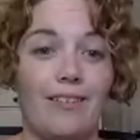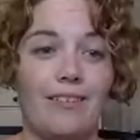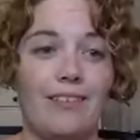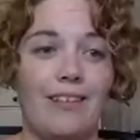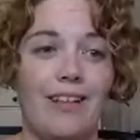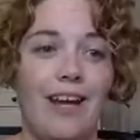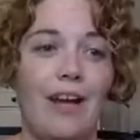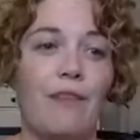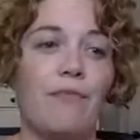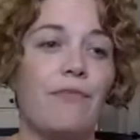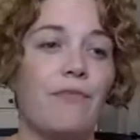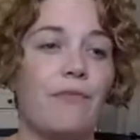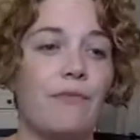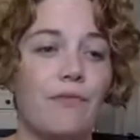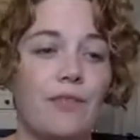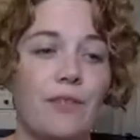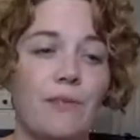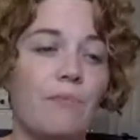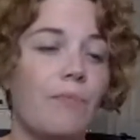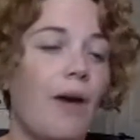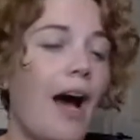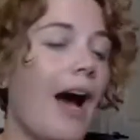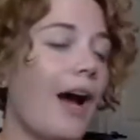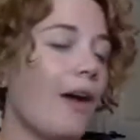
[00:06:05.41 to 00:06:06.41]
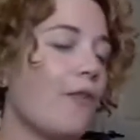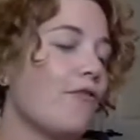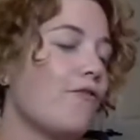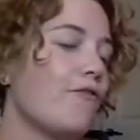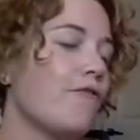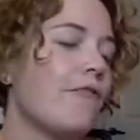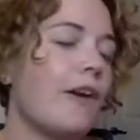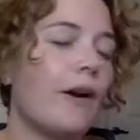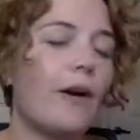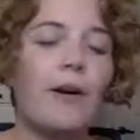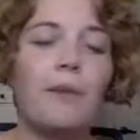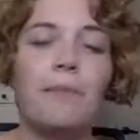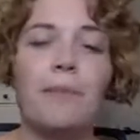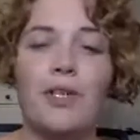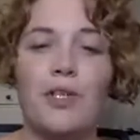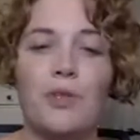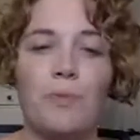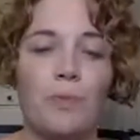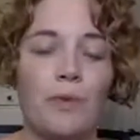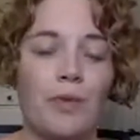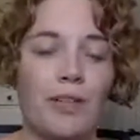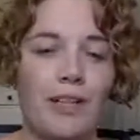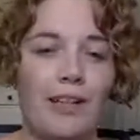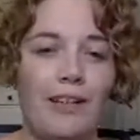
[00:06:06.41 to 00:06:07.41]
I very
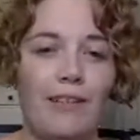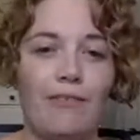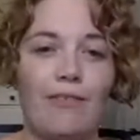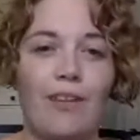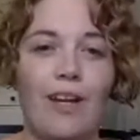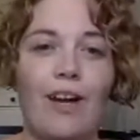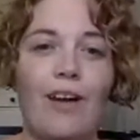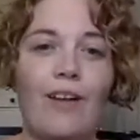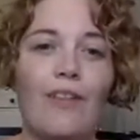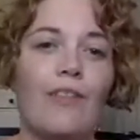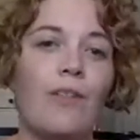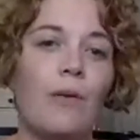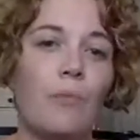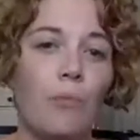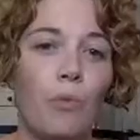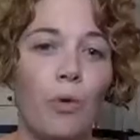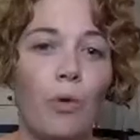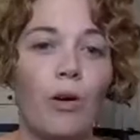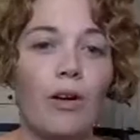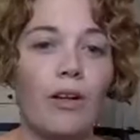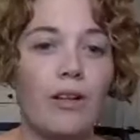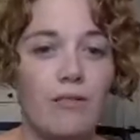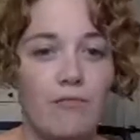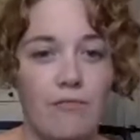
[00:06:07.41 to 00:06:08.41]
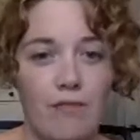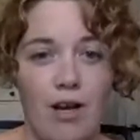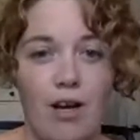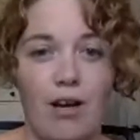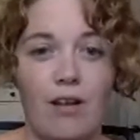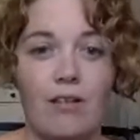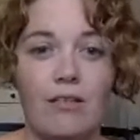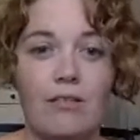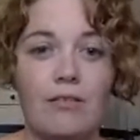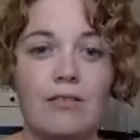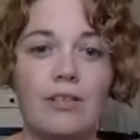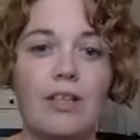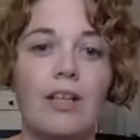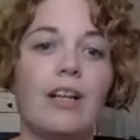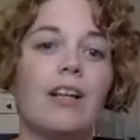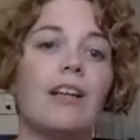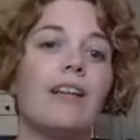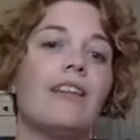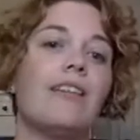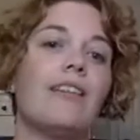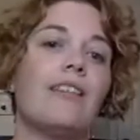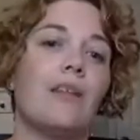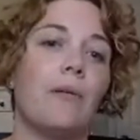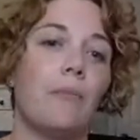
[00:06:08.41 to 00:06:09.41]
much believe the more you know,
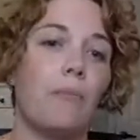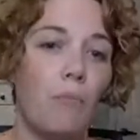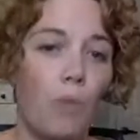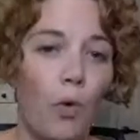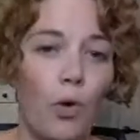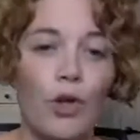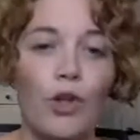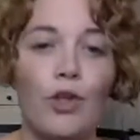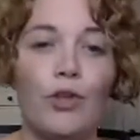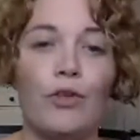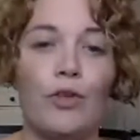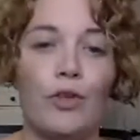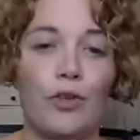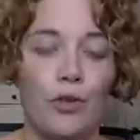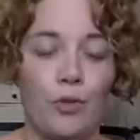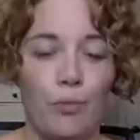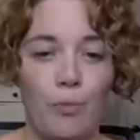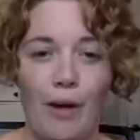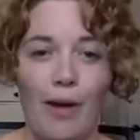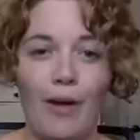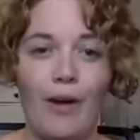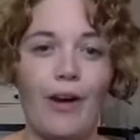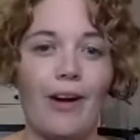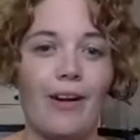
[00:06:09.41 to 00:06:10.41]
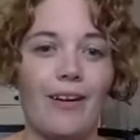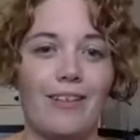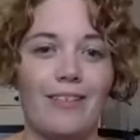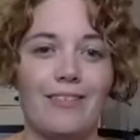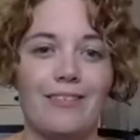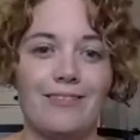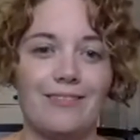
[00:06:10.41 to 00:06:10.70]
the more you can do better.